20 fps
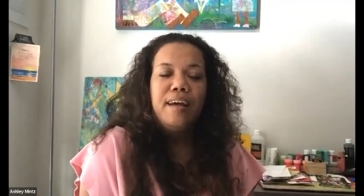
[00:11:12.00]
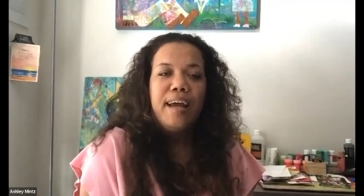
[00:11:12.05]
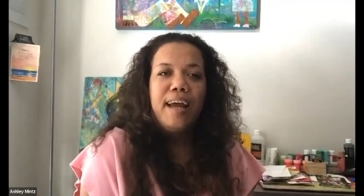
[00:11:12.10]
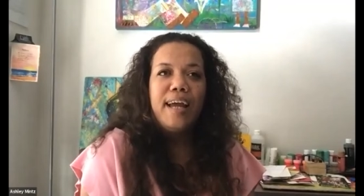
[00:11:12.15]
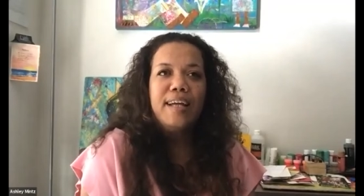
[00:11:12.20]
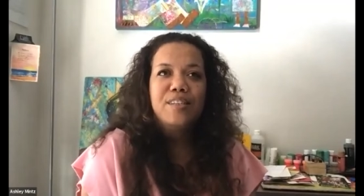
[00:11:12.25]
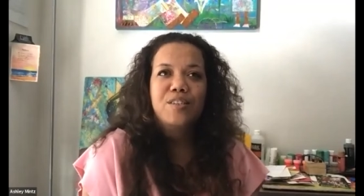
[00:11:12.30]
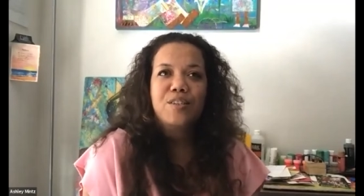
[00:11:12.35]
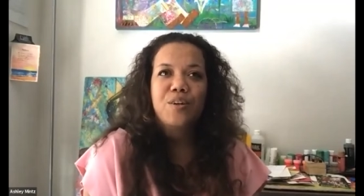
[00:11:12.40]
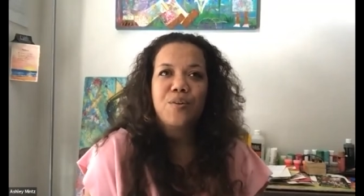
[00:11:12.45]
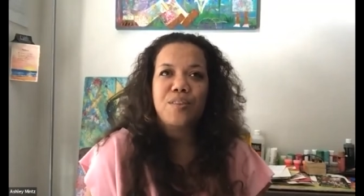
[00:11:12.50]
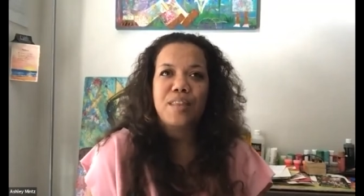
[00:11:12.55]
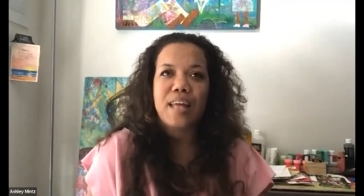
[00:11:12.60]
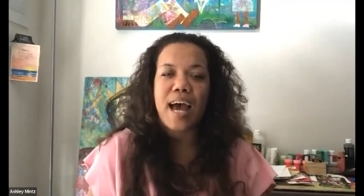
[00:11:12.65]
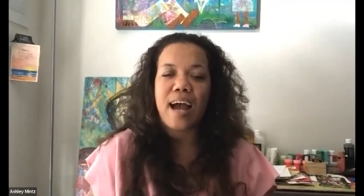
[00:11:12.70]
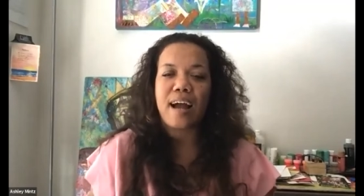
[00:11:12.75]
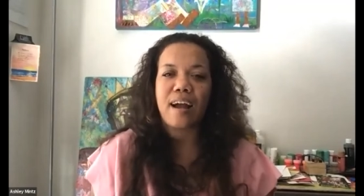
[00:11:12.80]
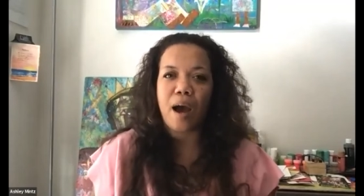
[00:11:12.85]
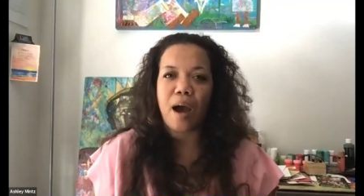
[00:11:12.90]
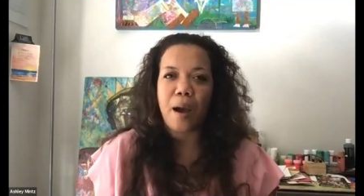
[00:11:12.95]
And so
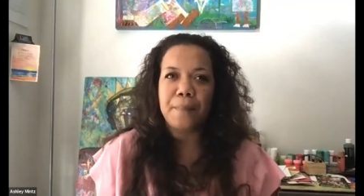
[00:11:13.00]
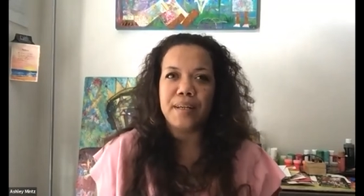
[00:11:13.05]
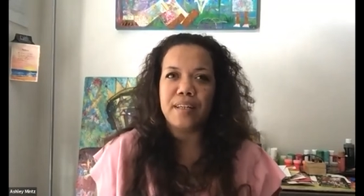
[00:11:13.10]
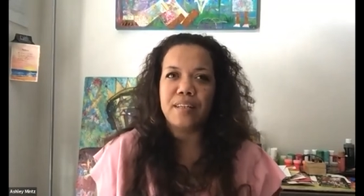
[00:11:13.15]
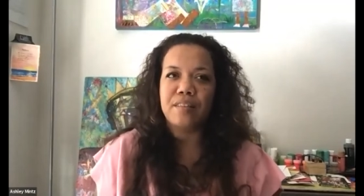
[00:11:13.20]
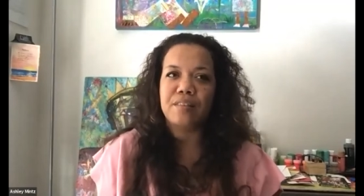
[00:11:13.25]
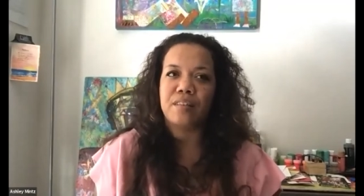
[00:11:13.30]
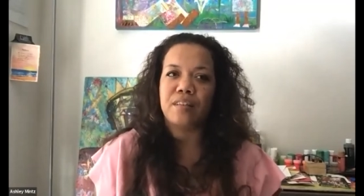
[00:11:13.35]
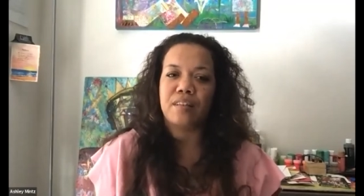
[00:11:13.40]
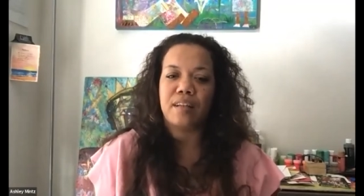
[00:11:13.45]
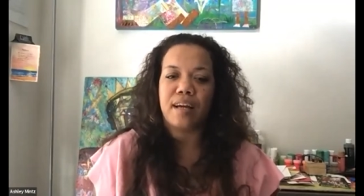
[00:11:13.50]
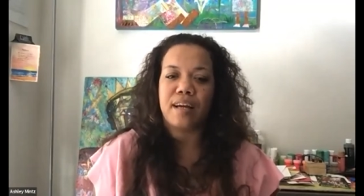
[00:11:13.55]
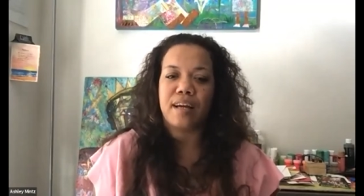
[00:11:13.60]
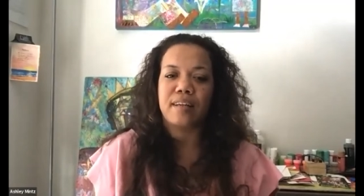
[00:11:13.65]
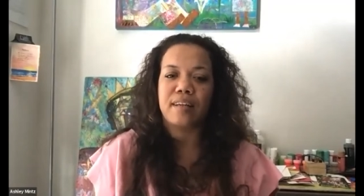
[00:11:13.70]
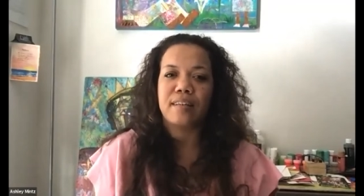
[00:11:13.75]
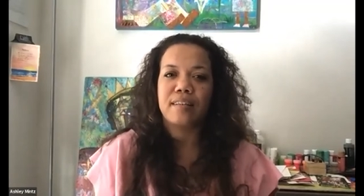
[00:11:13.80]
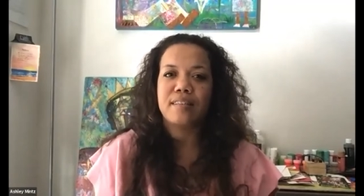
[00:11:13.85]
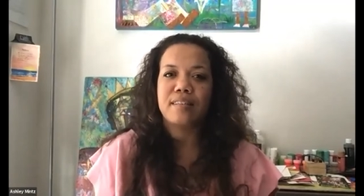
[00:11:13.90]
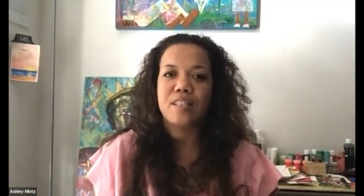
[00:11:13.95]
that got me into like
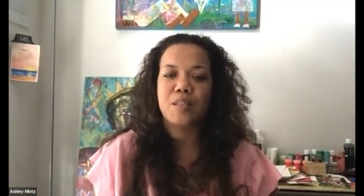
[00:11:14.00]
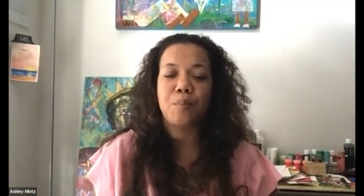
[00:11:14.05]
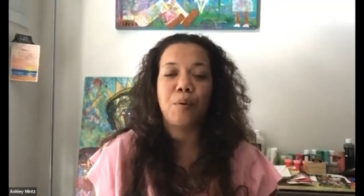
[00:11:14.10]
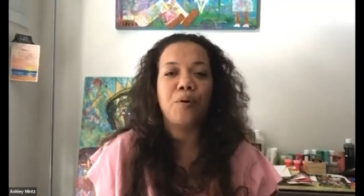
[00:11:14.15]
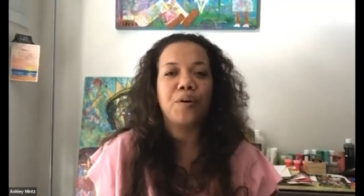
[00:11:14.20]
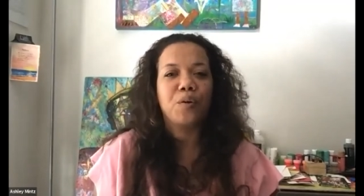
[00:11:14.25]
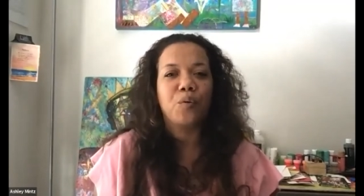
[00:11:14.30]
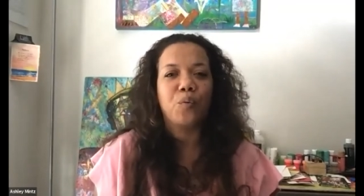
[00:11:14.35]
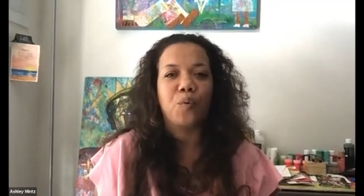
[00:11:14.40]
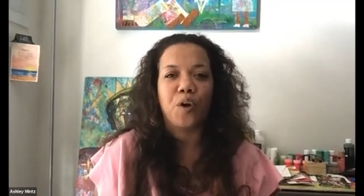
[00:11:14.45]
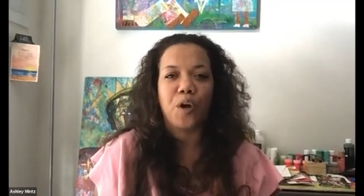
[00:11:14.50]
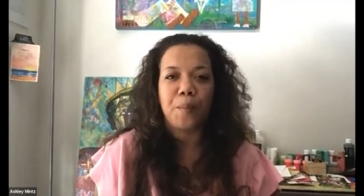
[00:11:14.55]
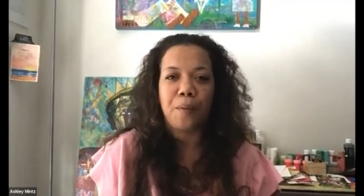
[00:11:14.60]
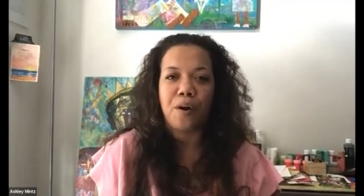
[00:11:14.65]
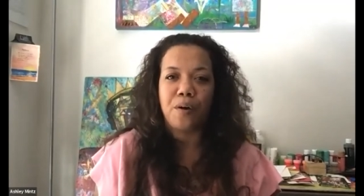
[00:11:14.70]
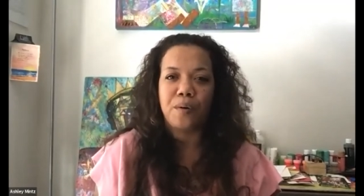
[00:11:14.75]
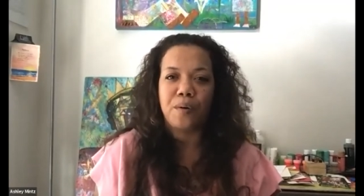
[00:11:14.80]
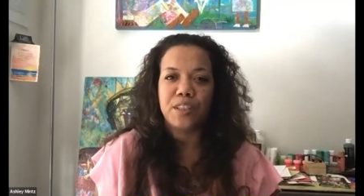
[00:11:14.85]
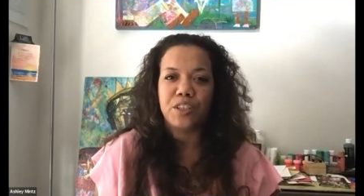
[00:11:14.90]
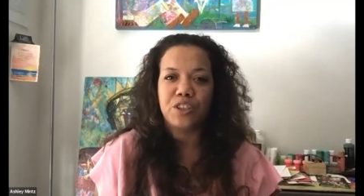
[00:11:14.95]
spoken word
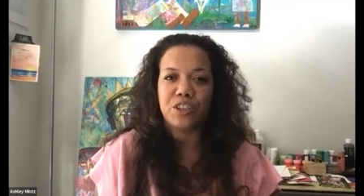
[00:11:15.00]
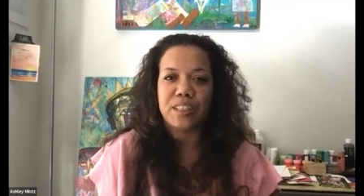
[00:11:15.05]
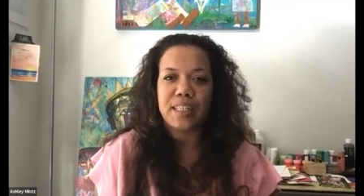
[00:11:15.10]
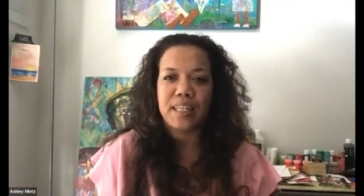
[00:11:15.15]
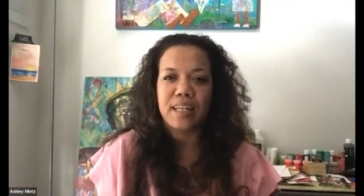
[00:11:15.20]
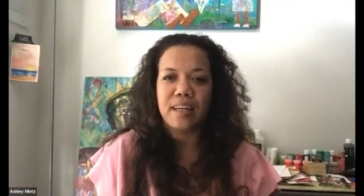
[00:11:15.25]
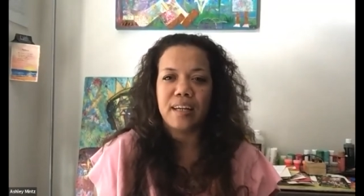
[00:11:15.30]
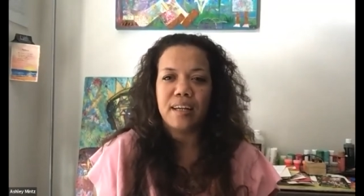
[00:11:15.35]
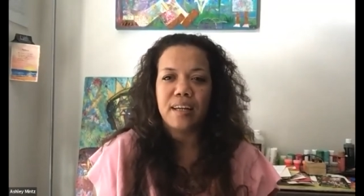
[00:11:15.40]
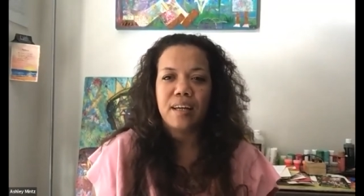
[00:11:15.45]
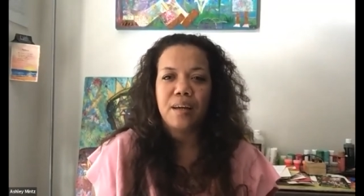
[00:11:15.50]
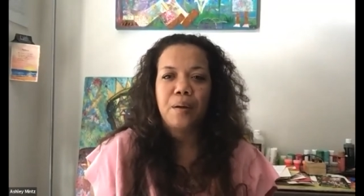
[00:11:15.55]
poetry.